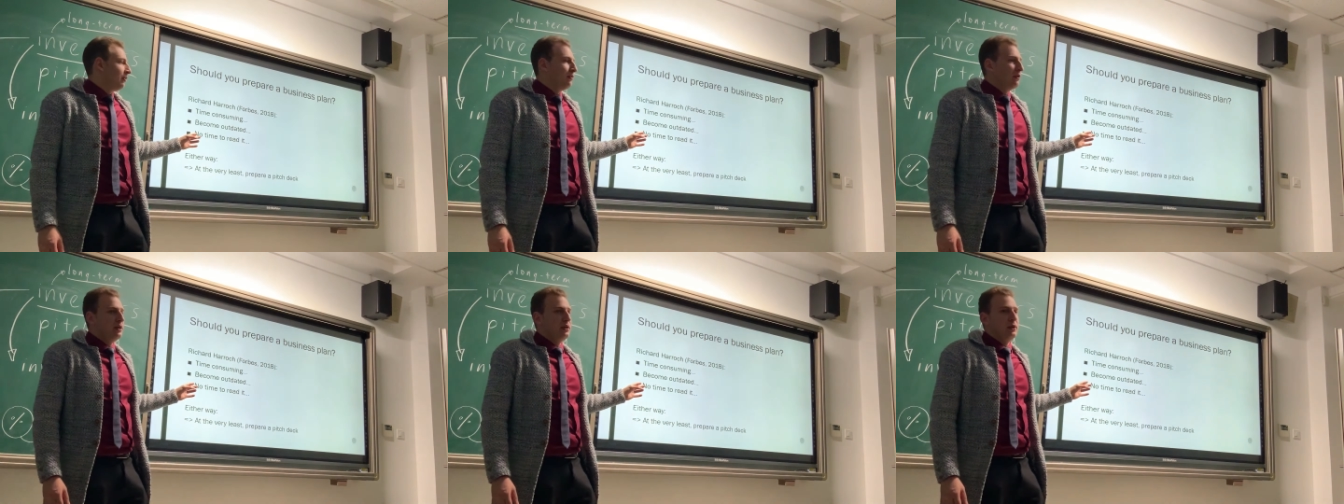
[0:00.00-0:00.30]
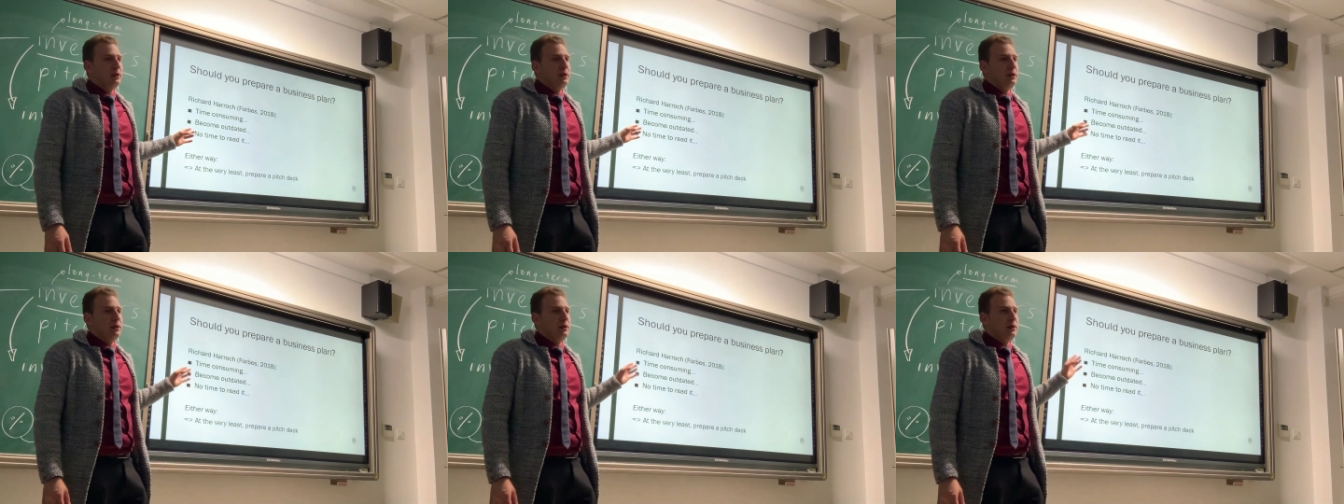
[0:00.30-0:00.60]
want to
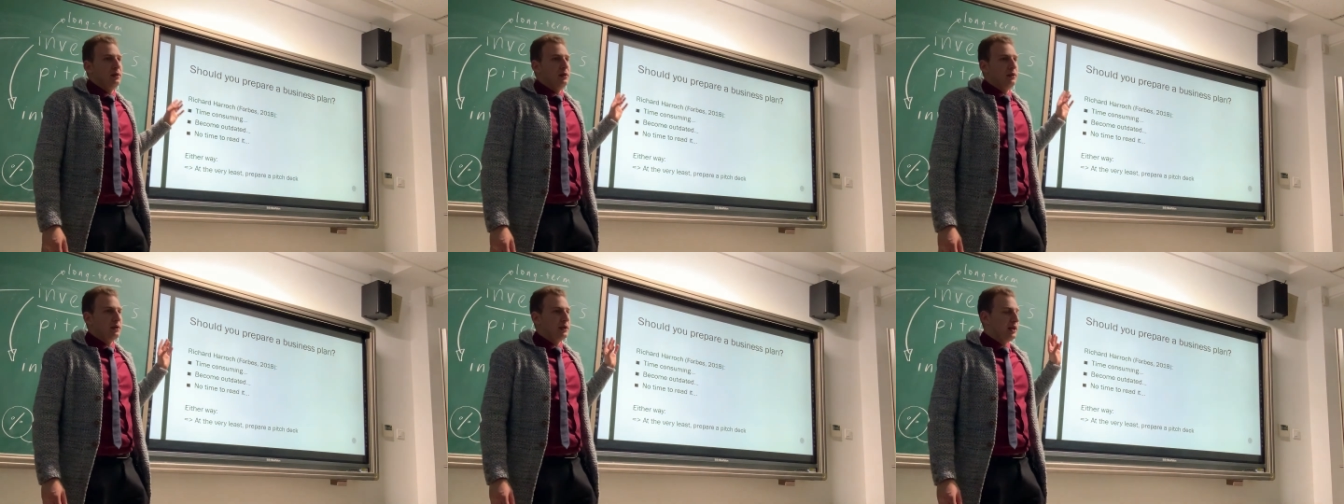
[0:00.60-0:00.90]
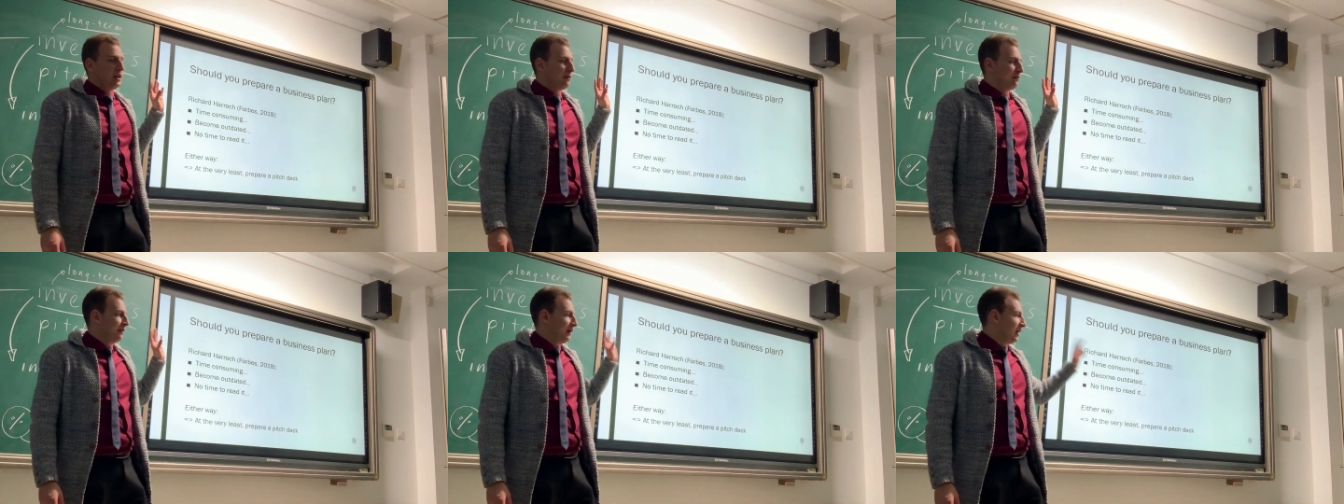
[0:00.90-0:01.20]
uh,
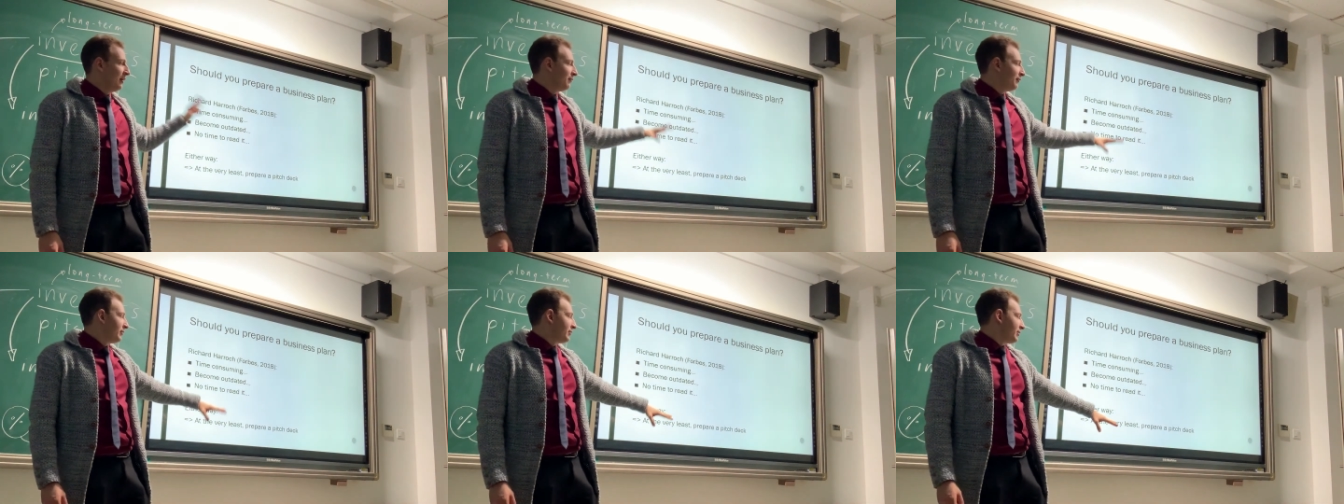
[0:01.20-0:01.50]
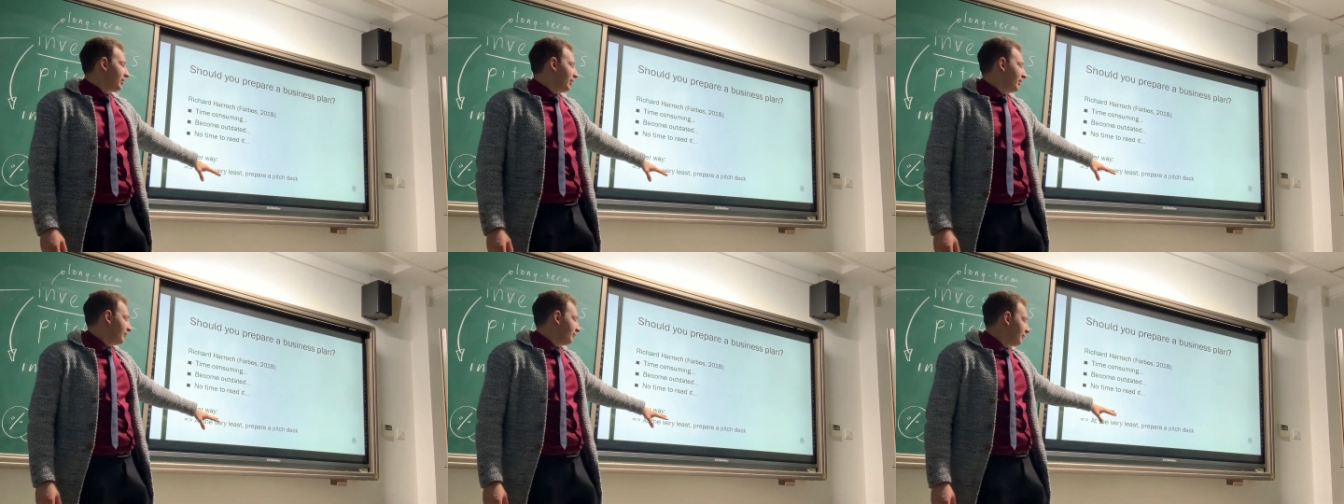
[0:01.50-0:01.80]
kind of
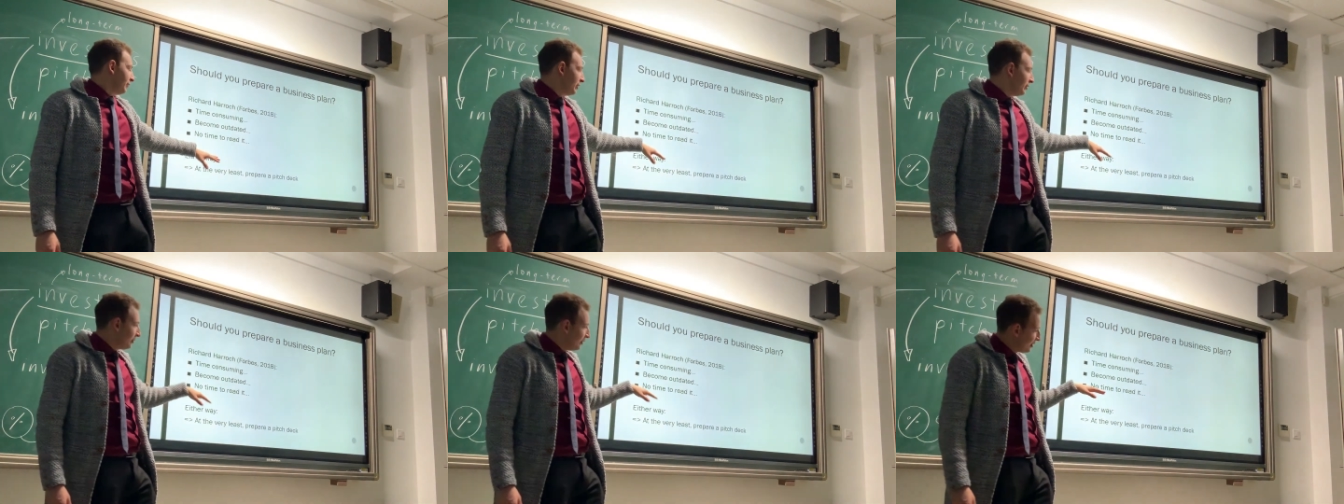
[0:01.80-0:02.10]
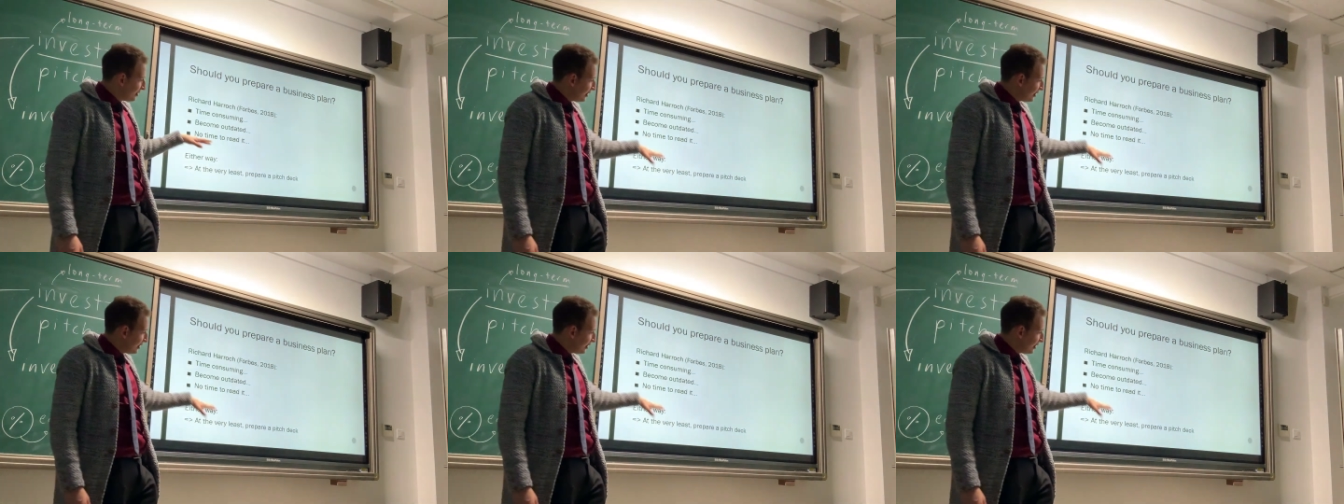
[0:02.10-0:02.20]
emphasize for you. And the